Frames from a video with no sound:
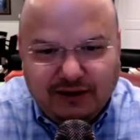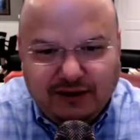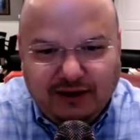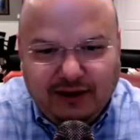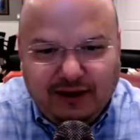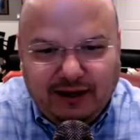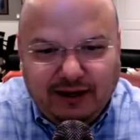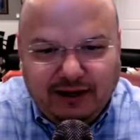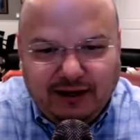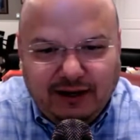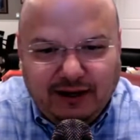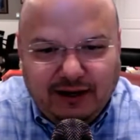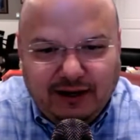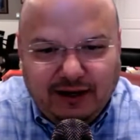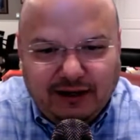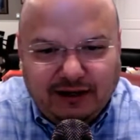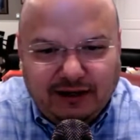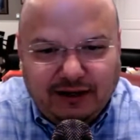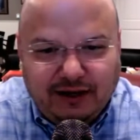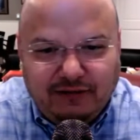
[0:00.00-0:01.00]

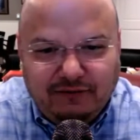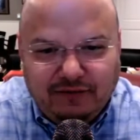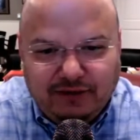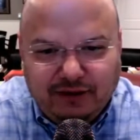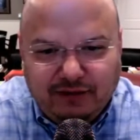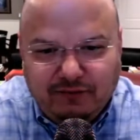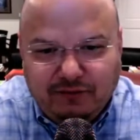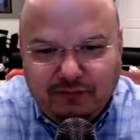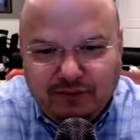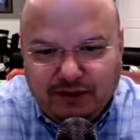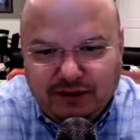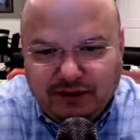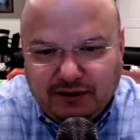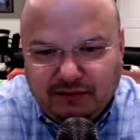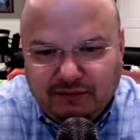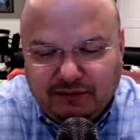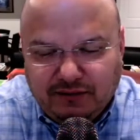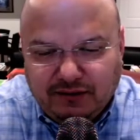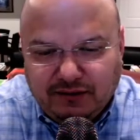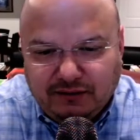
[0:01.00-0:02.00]
and loving every minute
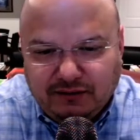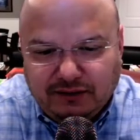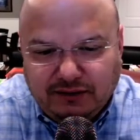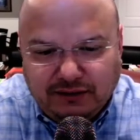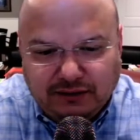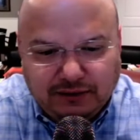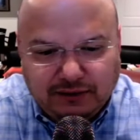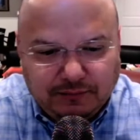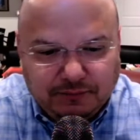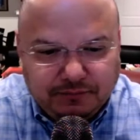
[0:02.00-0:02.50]
of it, I think.